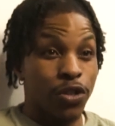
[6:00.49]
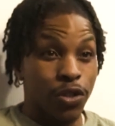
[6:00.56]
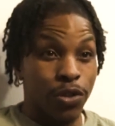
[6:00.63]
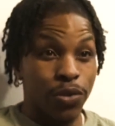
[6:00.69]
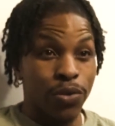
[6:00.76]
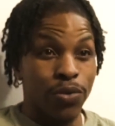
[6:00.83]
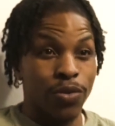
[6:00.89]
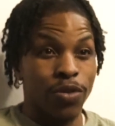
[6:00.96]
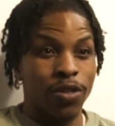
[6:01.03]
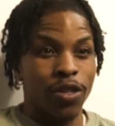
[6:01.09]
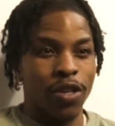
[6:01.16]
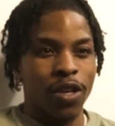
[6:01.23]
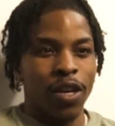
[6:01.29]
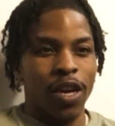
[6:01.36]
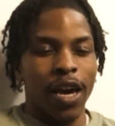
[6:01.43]
to do.
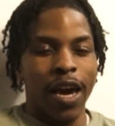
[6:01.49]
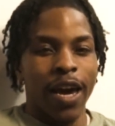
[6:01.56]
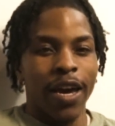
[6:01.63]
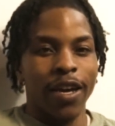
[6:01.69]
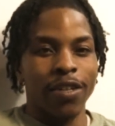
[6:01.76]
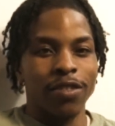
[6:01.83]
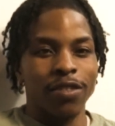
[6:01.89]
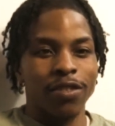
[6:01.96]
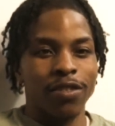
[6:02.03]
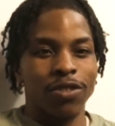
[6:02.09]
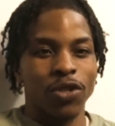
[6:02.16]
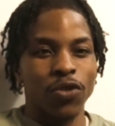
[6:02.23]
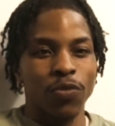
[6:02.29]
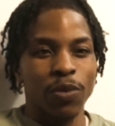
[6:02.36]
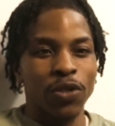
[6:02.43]
And
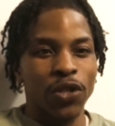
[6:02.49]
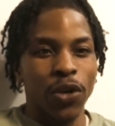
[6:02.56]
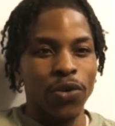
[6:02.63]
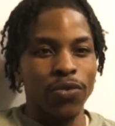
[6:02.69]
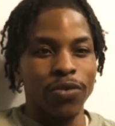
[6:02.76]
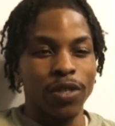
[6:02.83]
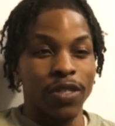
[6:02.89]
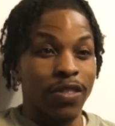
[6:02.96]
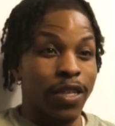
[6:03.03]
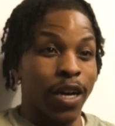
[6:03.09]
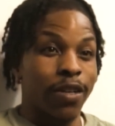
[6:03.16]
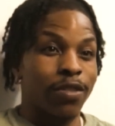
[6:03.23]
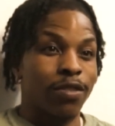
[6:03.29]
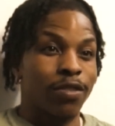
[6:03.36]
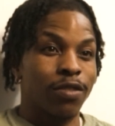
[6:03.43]
truth be told, it's not.